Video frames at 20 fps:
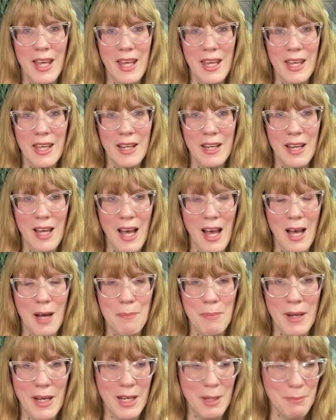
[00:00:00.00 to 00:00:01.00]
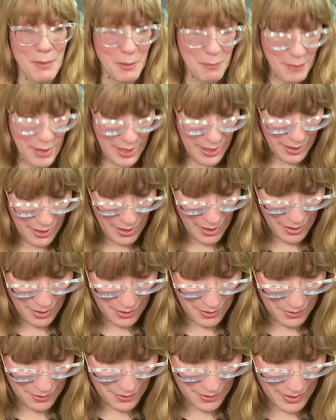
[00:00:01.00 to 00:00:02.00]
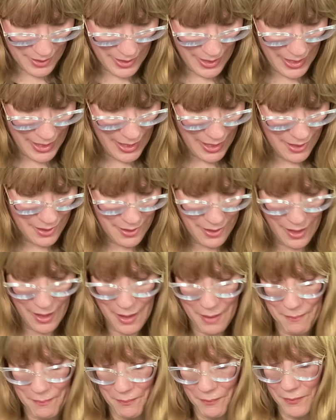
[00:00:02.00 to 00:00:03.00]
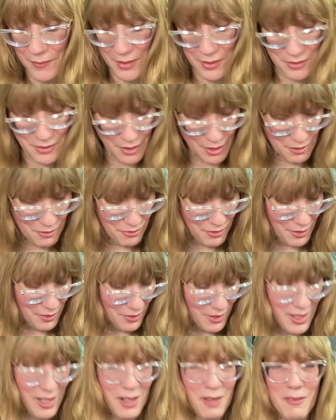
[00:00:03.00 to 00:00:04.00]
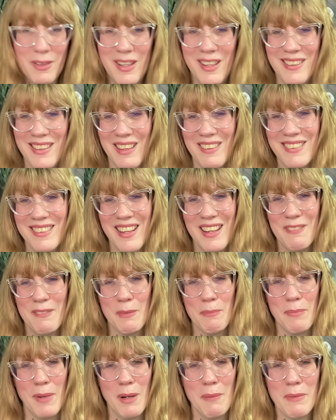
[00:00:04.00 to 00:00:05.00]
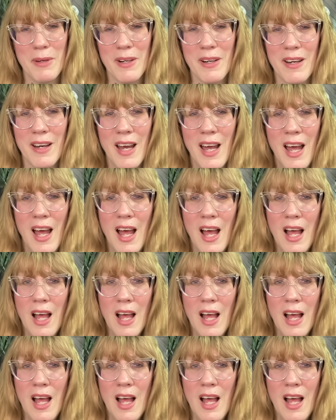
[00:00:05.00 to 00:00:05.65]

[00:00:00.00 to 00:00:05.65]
in Pineapple Mango and the Starfruit and Kiwi, that was kind of a bummer.